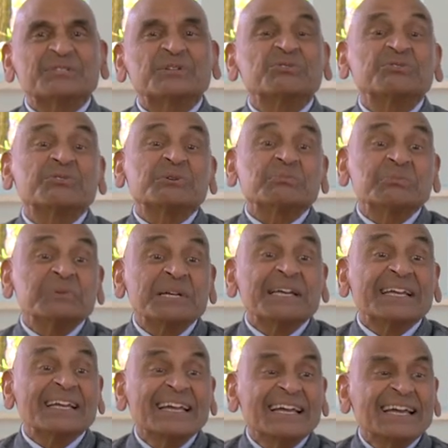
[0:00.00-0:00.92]
So for
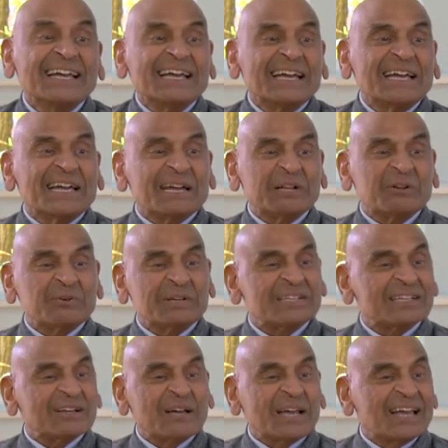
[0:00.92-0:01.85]
me, it
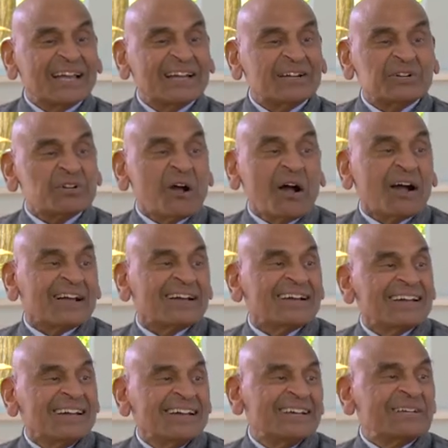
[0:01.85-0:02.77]
was a
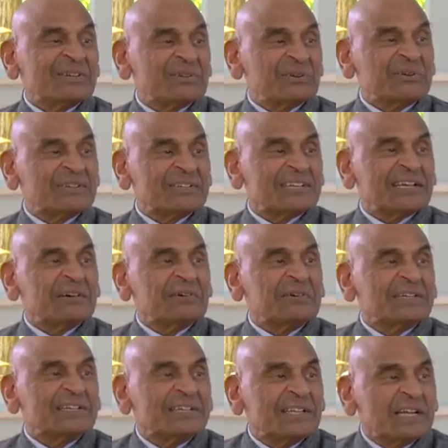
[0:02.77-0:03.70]
shock to
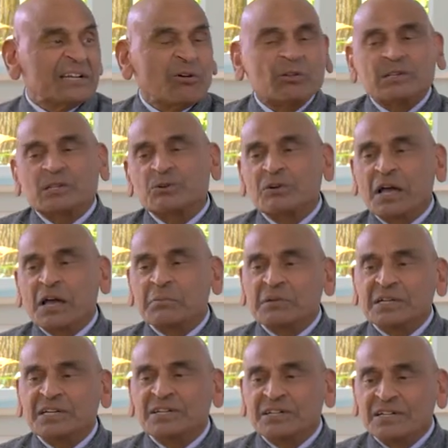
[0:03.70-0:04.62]
discover that although I'm
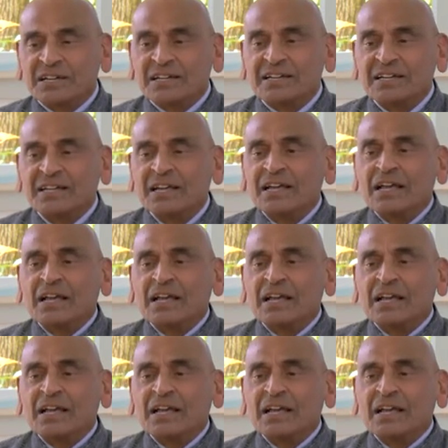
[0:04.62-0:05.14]
an Indian,